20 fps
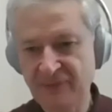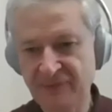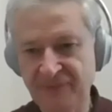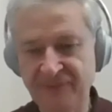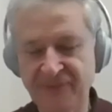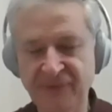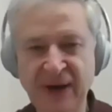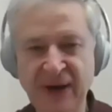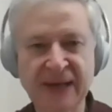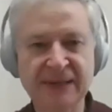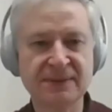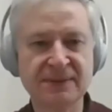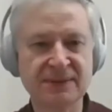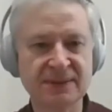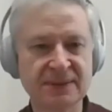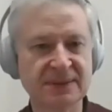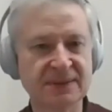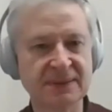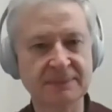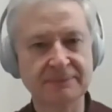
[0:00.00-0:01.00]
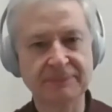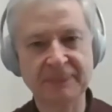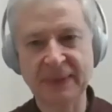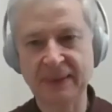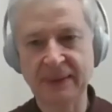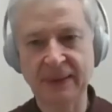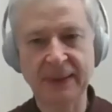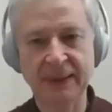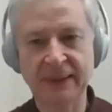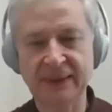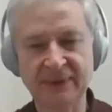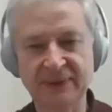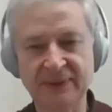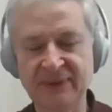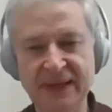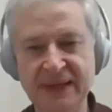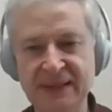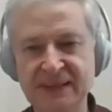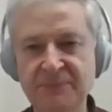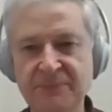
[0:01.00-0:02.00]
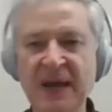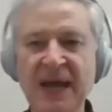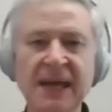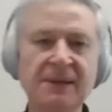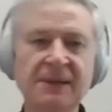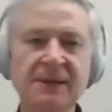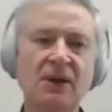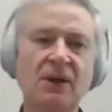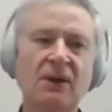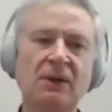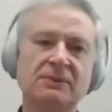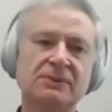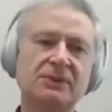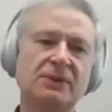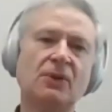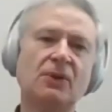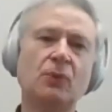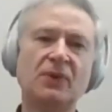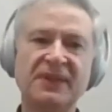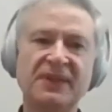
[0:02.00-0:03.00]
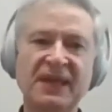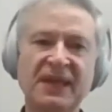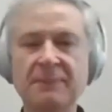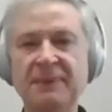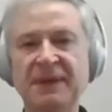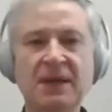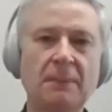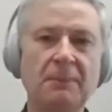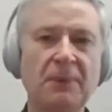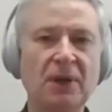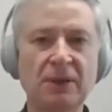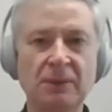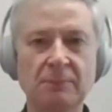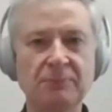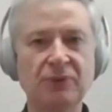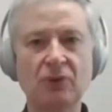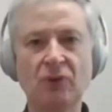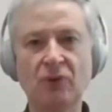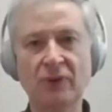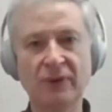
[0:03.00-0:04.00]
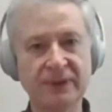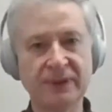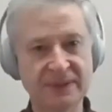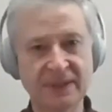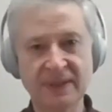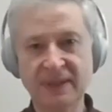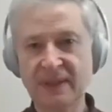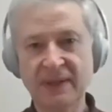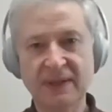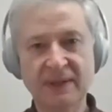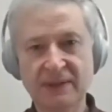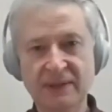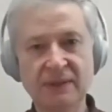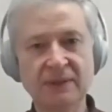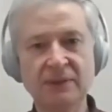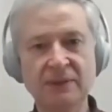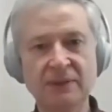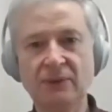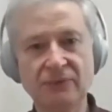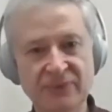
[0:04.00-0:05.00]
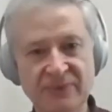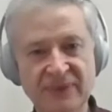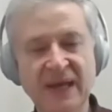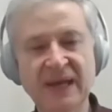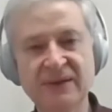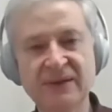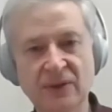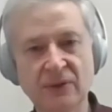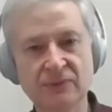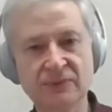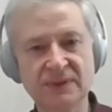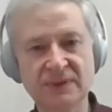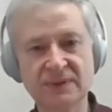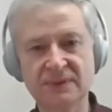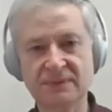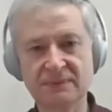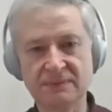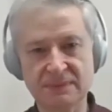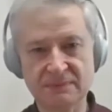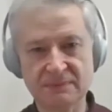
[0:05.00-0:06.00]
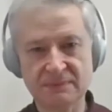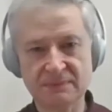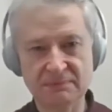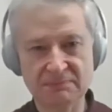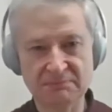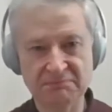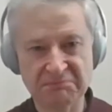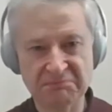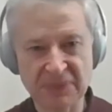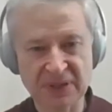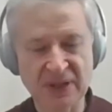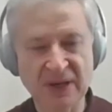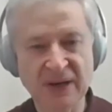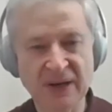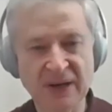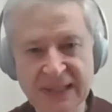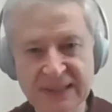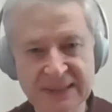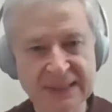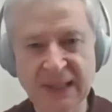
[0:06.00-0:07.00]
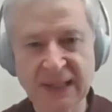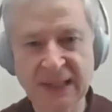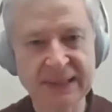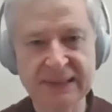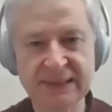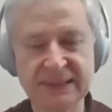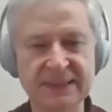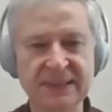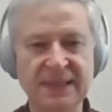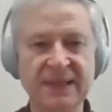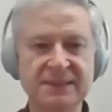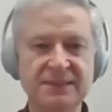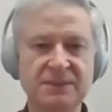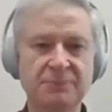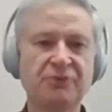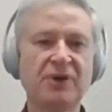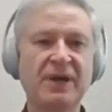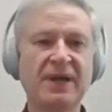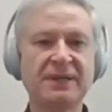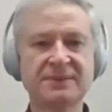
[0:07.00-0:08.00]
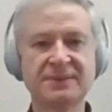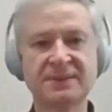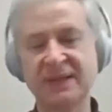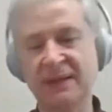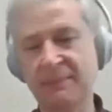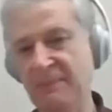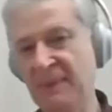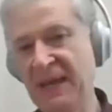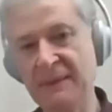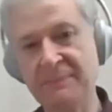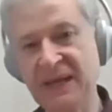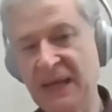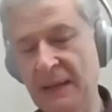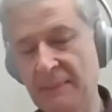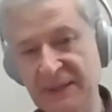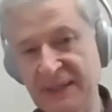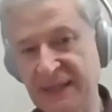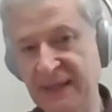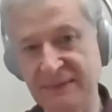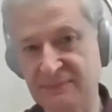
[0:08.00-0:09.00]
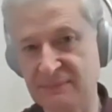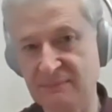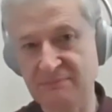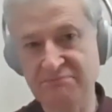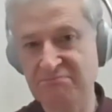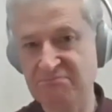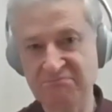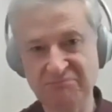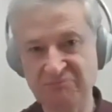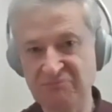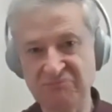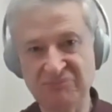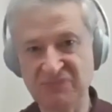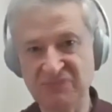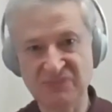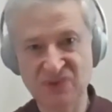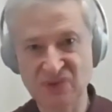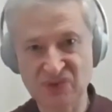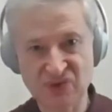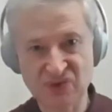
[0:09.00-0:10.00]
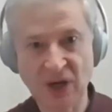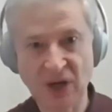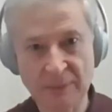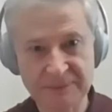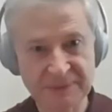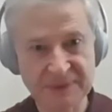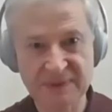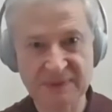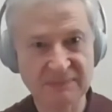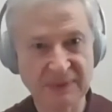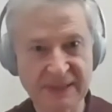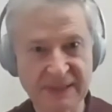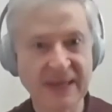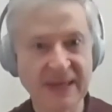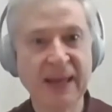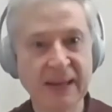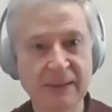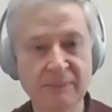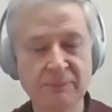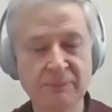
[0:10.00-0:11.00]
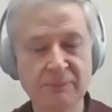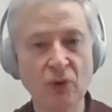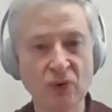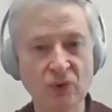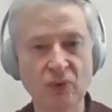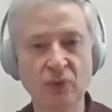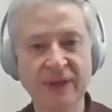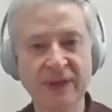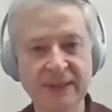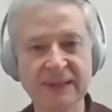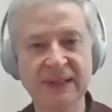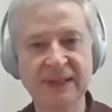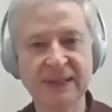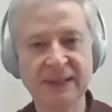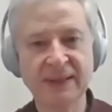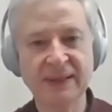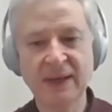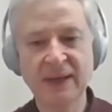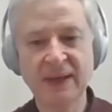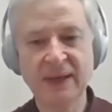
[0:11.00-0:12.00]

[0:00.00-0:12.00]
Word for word: friends uh, that they can depend on, you know, when they become unemployed, you know, they don't, they're less likely to get depressed. They may be able to get jobs again more quickly.